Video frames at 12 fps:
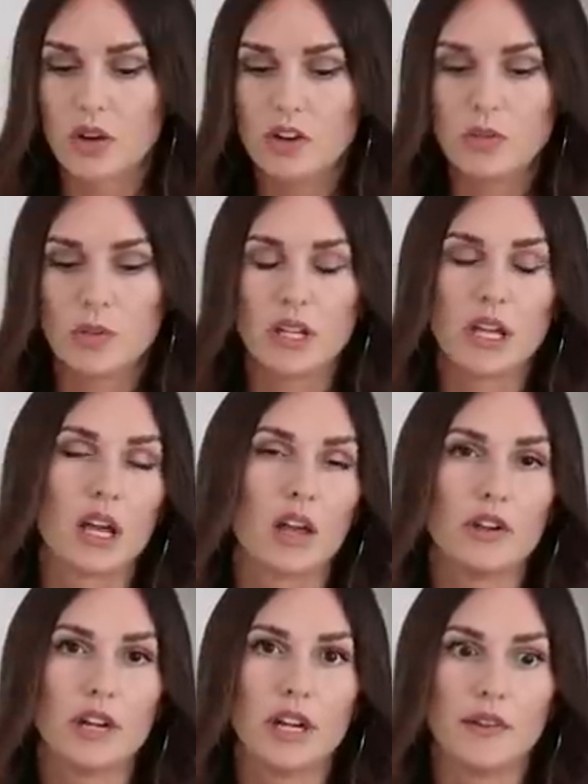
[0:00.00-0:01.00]
you know, I do bring in
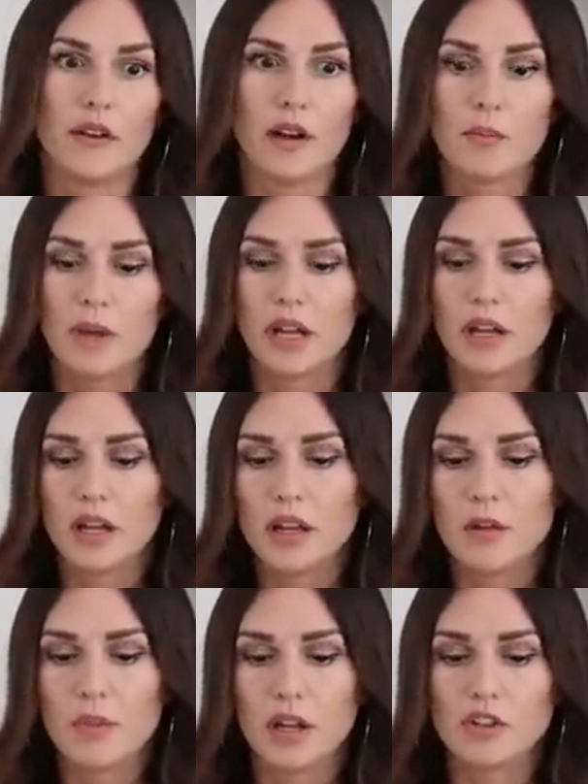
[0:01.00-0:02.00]
color here and there, but
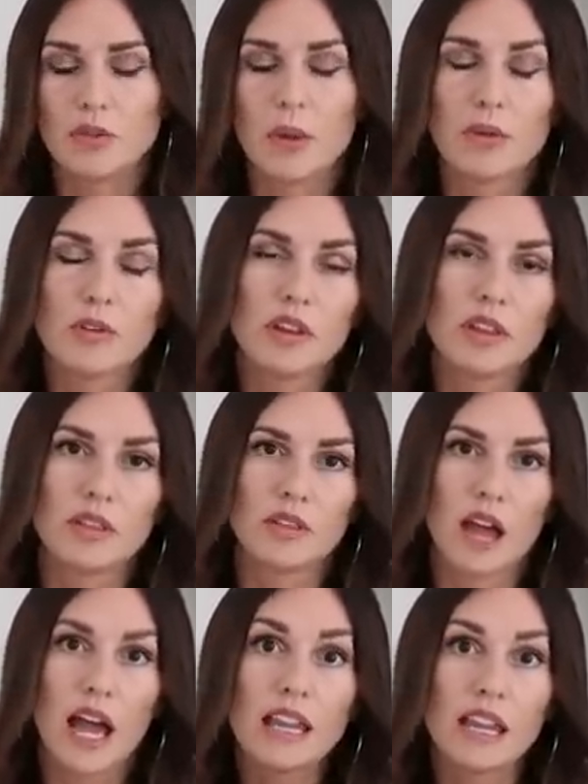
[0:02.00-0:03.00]
in the bedroom, I really,
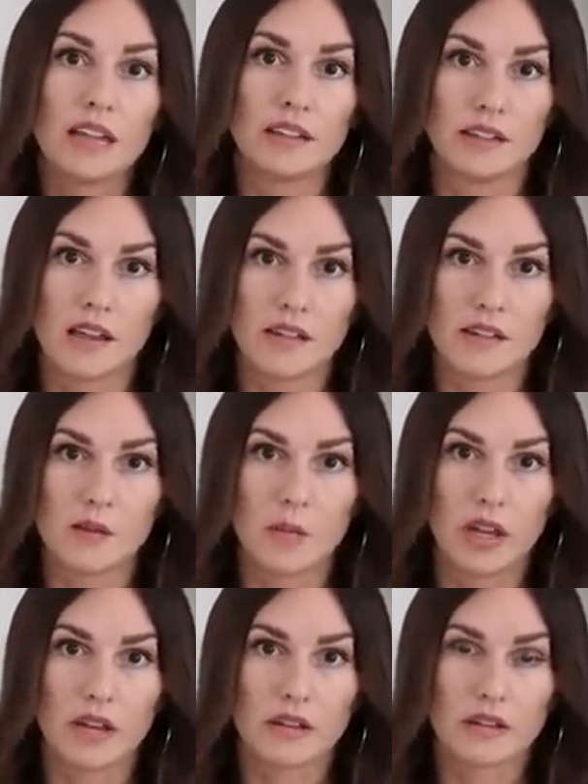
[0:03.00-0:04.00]
I like a zen
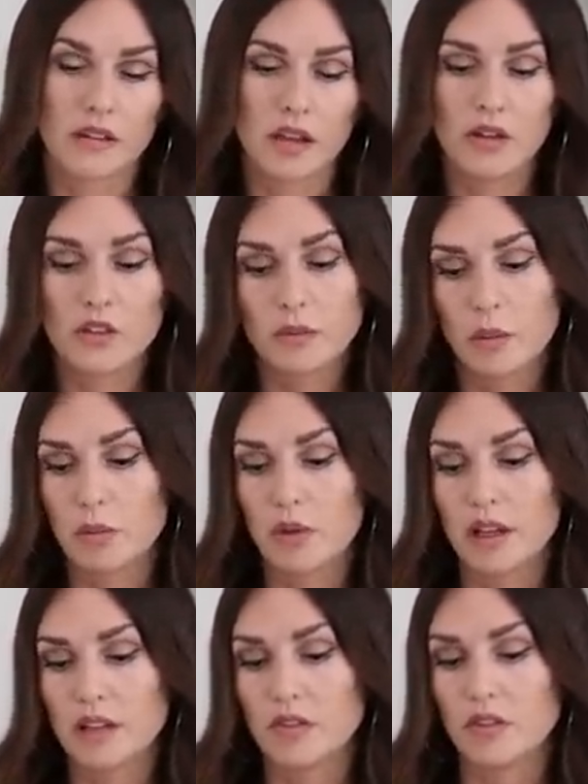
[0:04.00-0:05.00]
space. I know some people
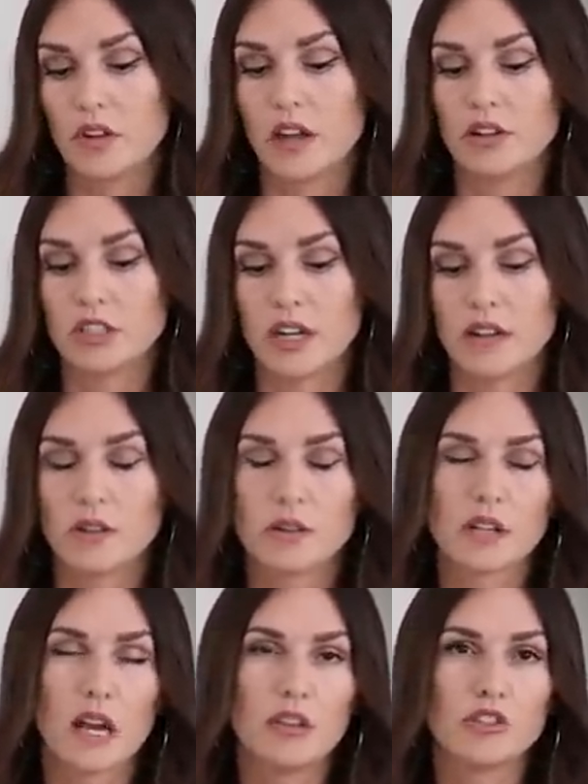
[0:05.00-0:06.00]
like to feel energized, so
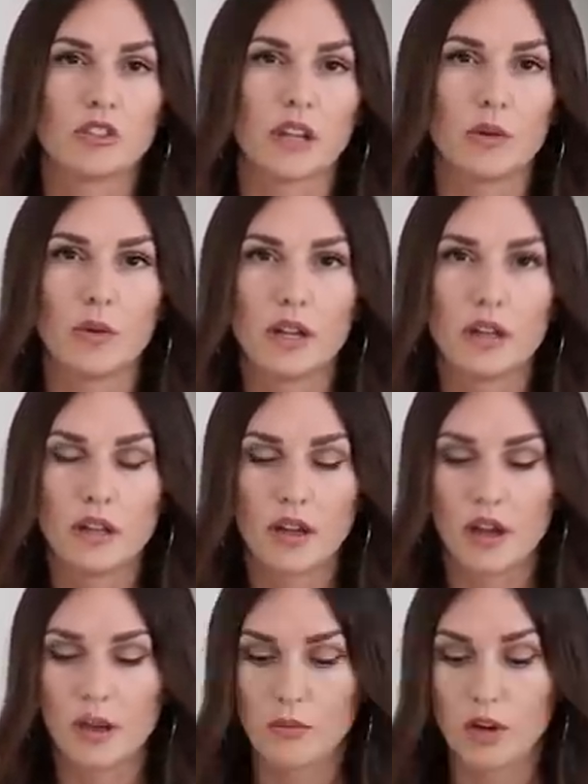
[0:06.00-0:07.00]
it's kind of just like what
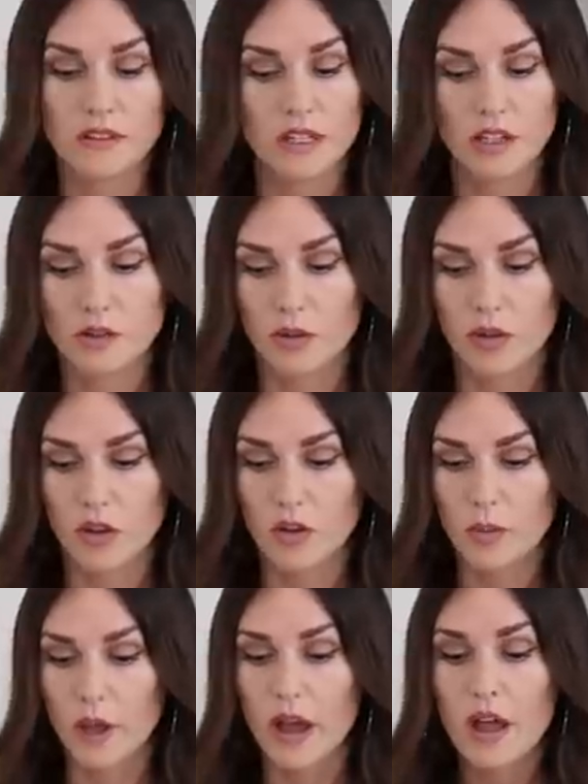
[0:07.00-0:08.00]
um, resonates with
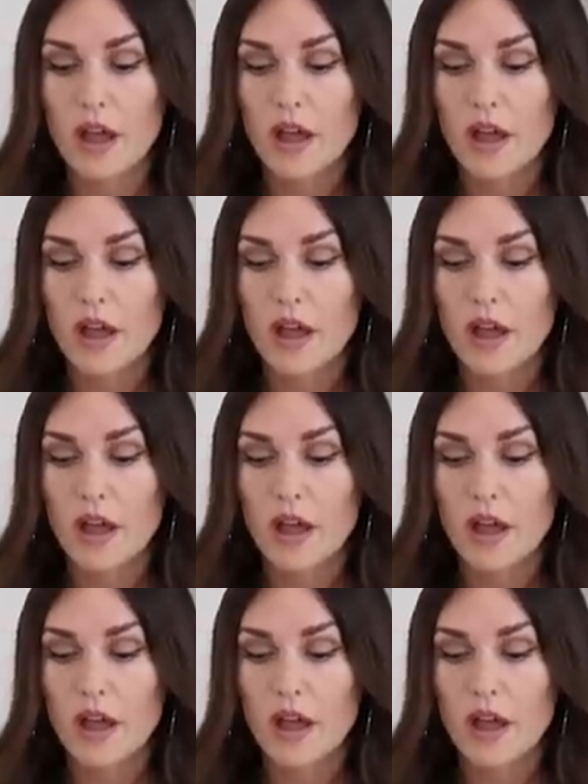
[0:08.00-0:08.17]
you, but